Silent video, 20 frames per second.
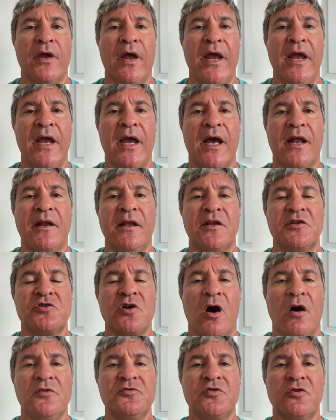And it's
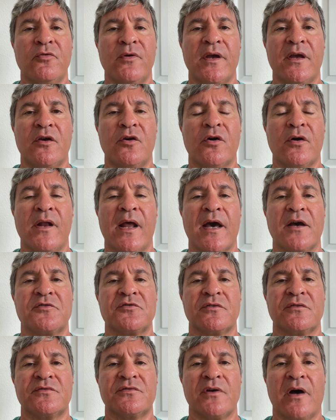also a good
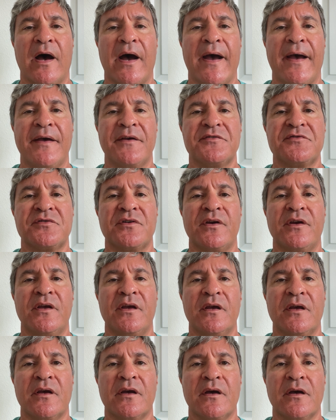exercise
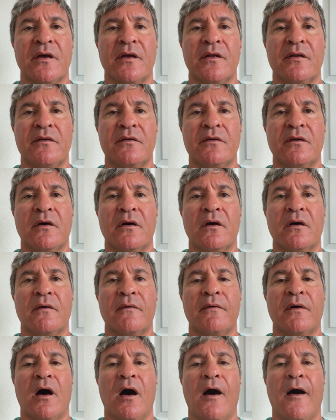in
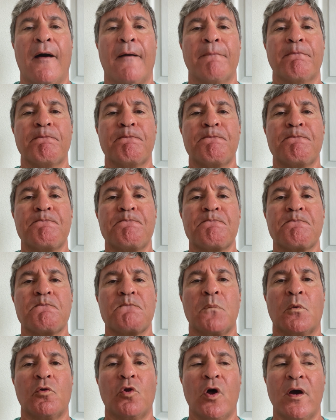
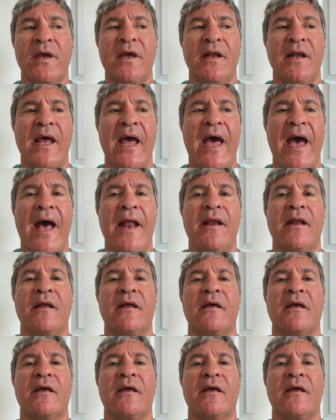looking at